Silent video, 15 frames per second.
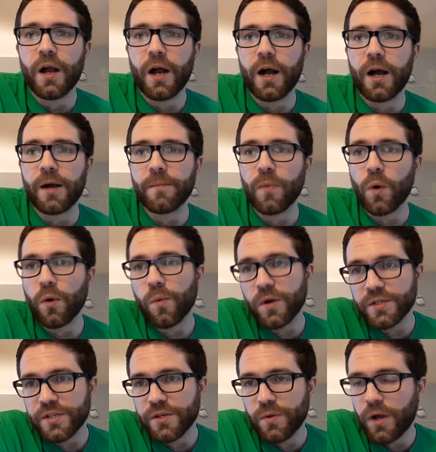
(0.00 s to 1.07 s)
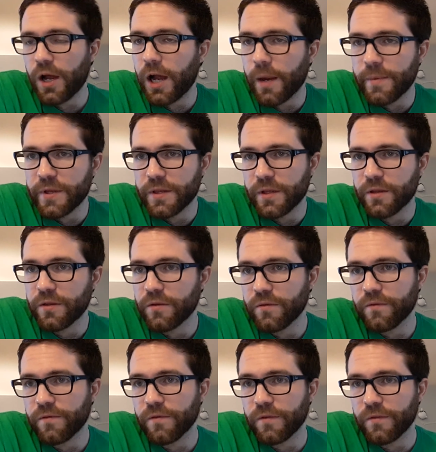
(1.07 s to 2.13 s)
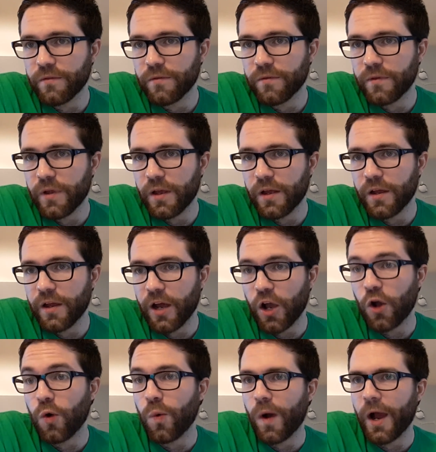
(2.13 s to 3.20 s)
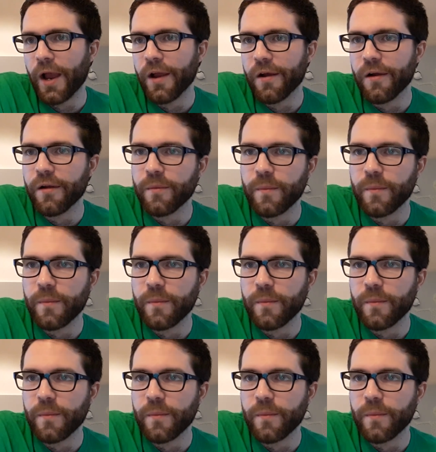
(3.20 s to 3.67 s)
Or what is a new hobby that you've acquired?